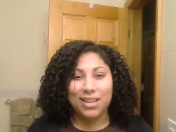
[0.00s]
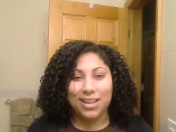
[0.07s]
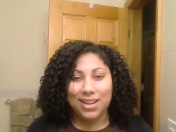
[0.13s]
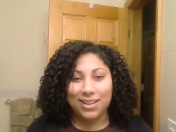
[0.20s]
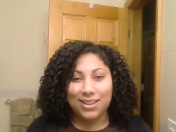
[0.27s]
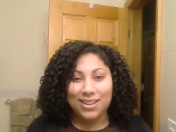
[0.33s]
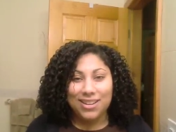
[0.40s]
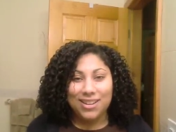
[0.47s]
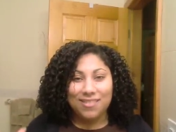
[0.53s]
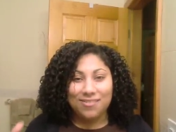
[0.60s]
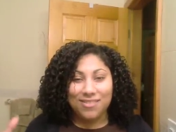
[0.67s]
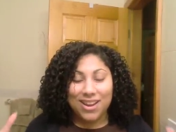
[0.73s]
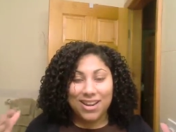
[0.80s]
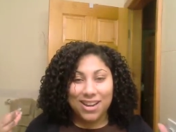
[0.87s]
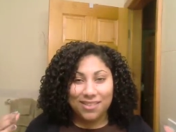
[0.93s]
Like
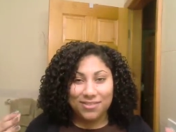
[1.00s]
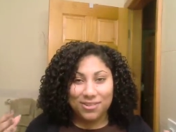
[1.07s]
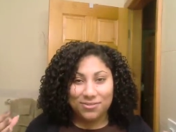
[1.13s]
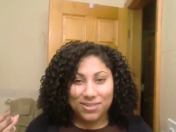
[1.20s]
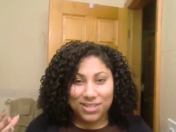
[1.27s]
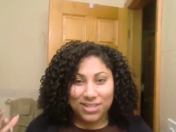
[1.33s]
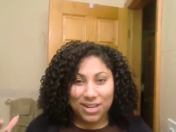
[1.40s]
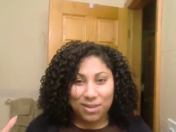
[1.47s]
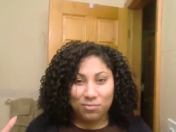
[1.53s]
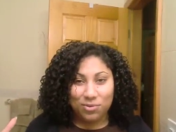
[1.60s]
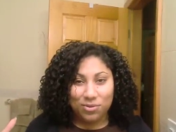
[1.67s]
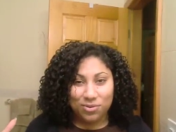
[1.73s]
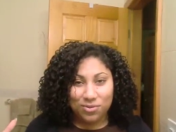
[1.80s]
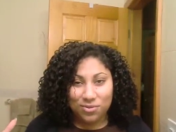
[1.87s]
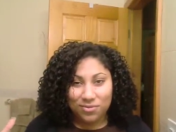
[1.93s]
right after it was
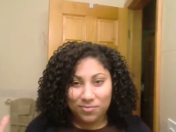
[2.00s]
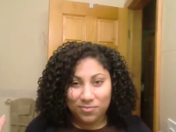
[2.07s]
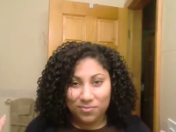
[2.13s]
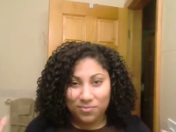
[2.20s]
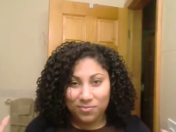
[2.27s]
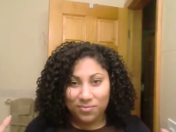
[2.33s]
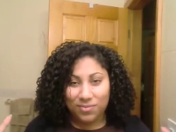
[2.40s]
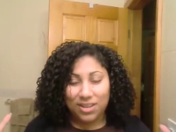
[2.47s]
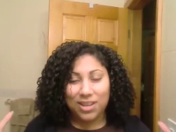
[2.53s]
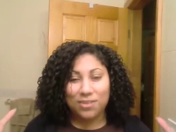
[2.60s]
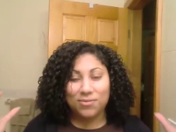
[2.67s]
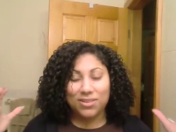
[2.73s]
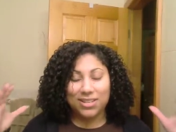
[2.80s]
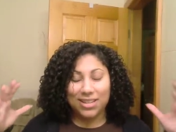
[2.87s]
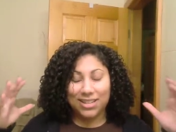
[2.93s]
shampooed,
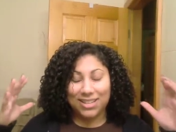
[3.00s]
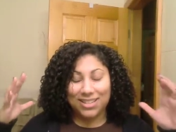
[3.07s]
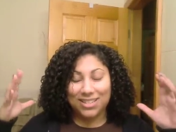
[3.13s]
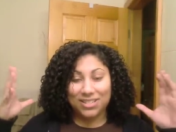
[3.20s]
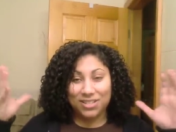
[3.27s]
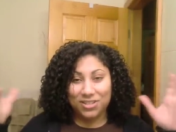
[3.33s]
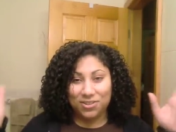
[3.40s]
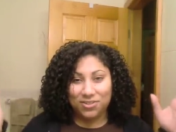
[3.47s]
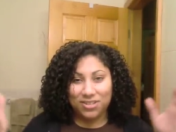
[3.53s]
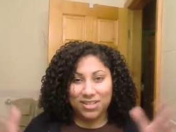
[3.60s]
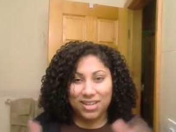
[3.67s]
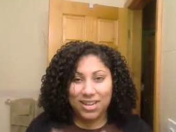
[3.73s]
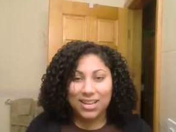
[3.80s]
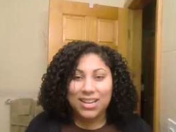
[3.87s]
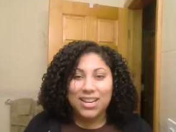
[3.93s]
it was like in this huge
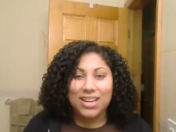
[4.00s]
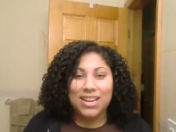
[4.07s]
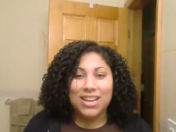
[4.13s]
state.